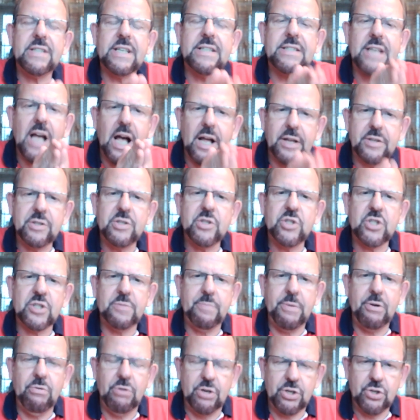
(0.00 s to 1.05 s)
is
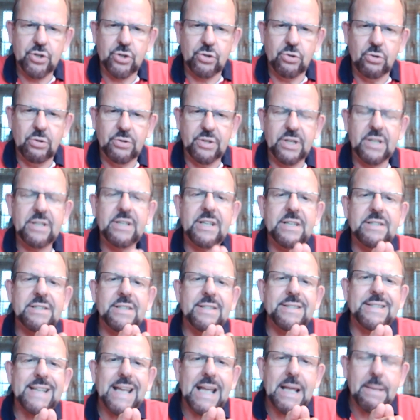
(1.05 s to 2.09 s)
unspiritual, that this
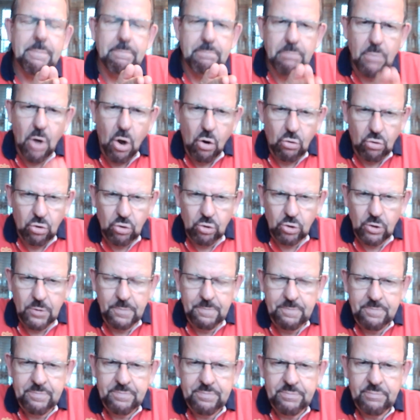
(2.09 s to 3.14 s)
is immoral.
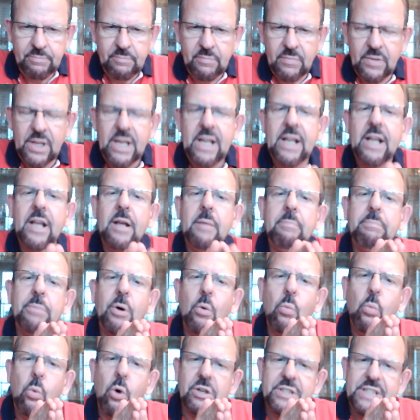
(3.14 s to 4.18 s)

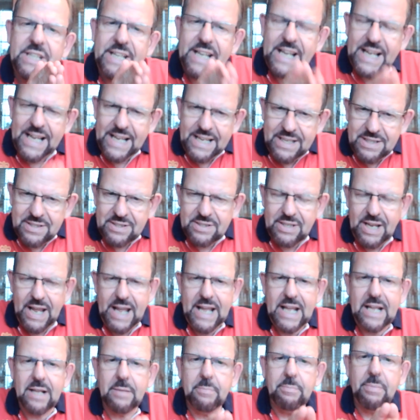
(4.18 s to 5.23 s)
But what he is
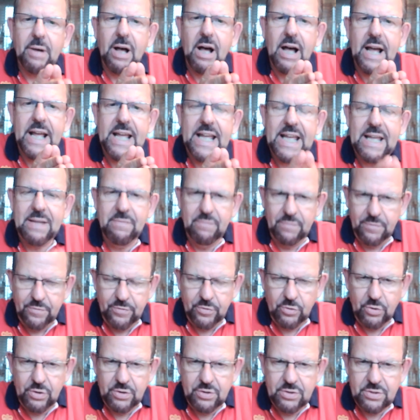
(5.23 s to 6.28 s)
saying by
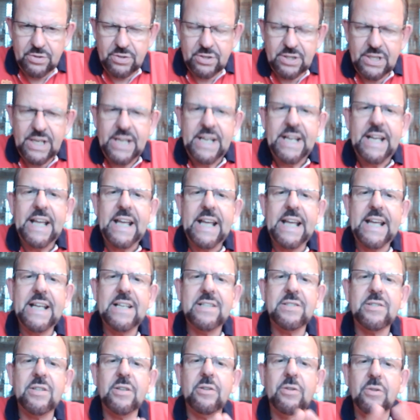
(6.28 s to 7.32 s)
inference
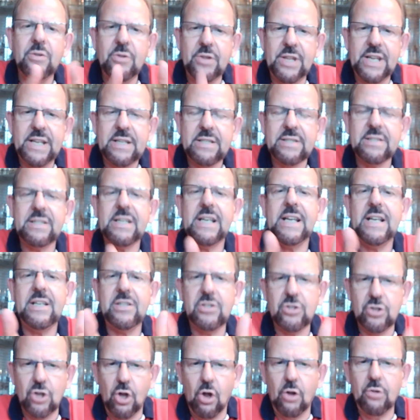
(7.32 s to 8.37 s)
is that this
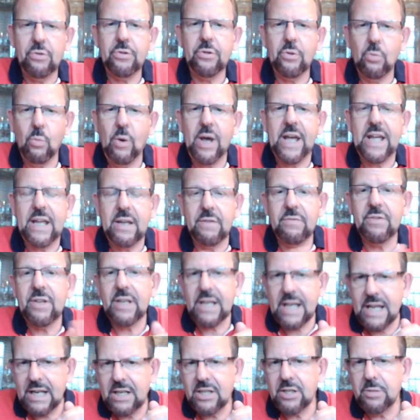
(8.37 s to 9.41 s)
is not the way of the
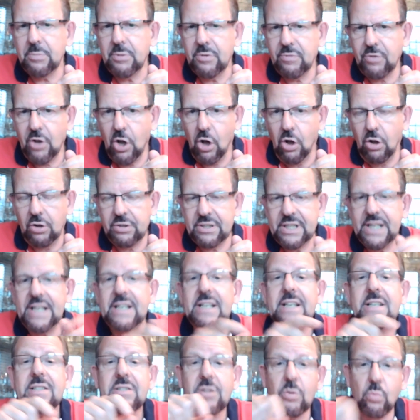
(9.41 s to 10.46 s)
kingdom of God. It
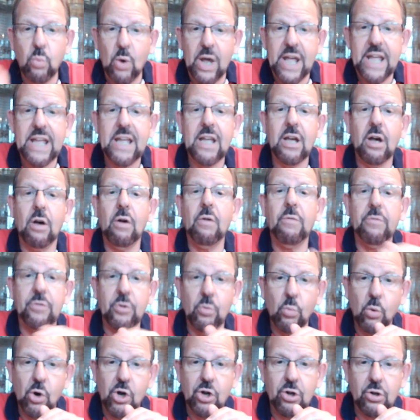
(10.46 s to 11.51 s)
is the way of the
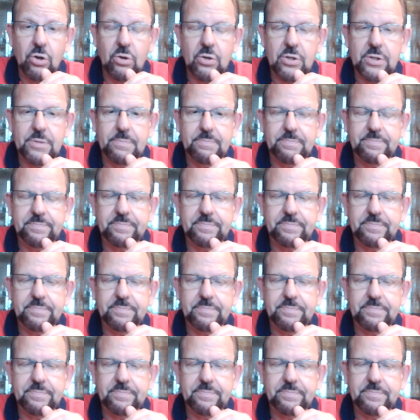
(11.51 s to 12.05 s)
world.